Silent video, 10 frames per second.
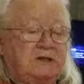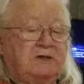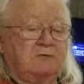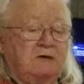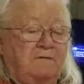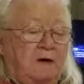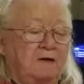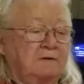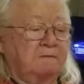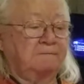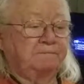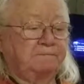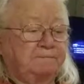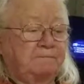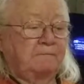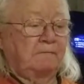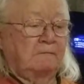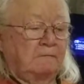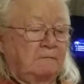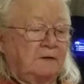To our Father.
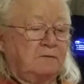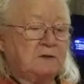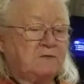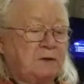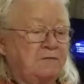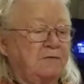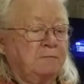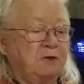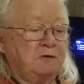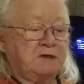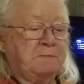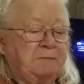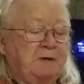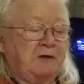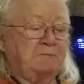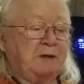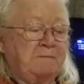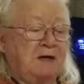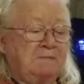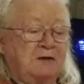It was written from notes prepared by
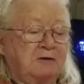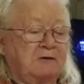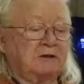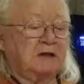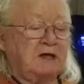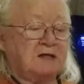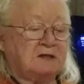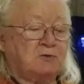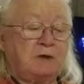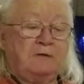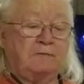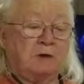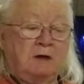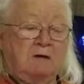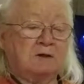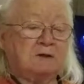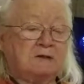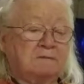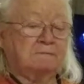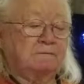my mother in the last 24
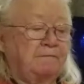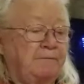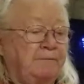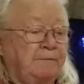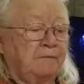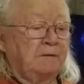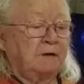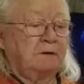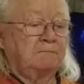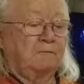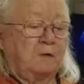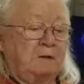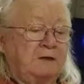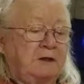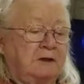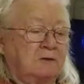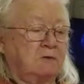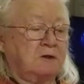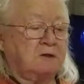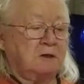hours. While many of the
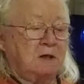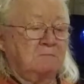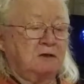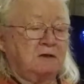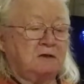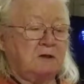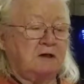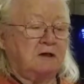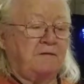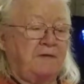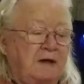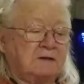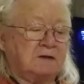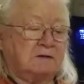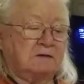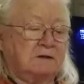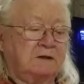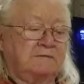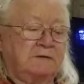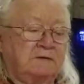words are not mother's, all of the facts
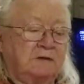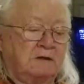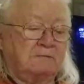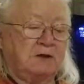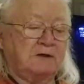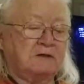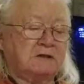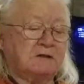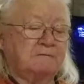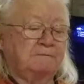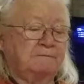given are mother's.